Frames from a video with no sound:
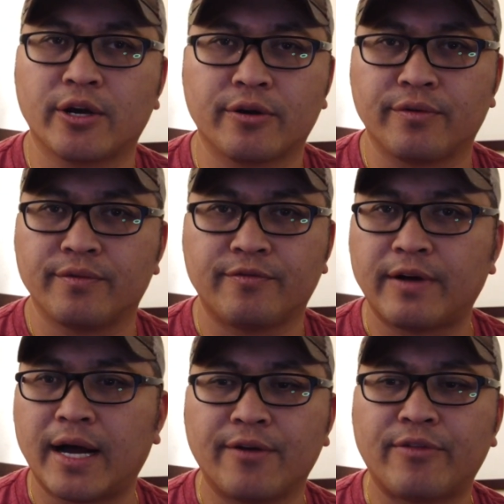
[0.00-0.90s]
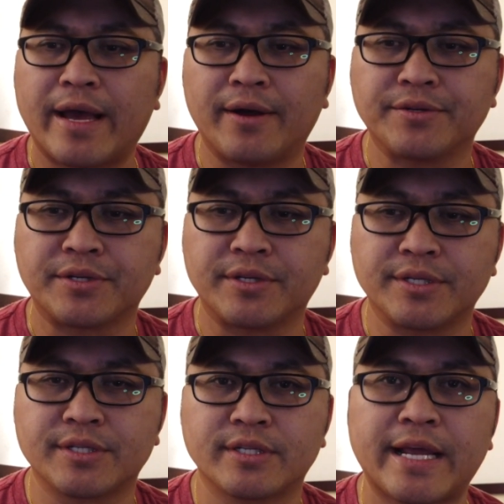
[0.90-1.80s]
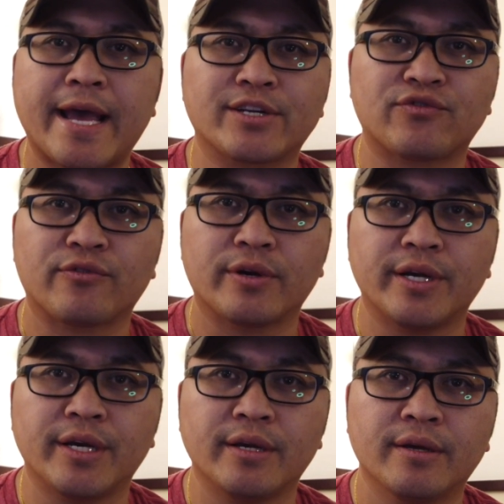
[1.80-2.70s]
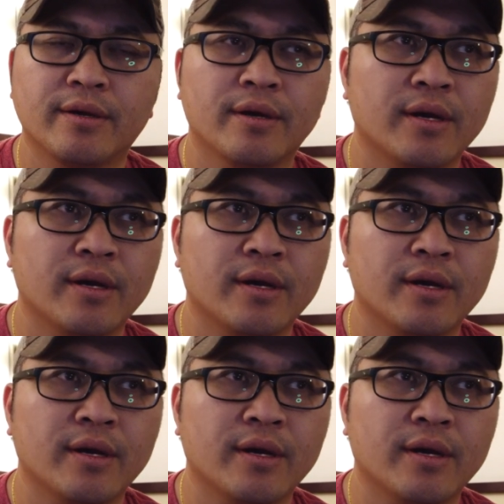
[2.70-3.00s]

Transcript: $105,000 is tax-free.